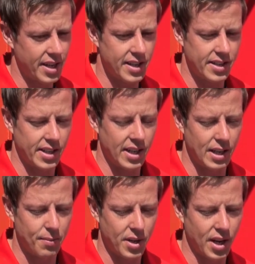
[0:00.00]
And
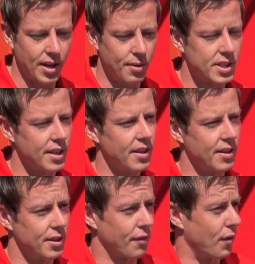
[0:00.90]
um, you know he was in
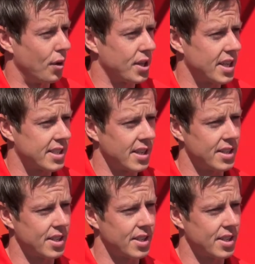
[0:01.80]
he was fourth yesterday,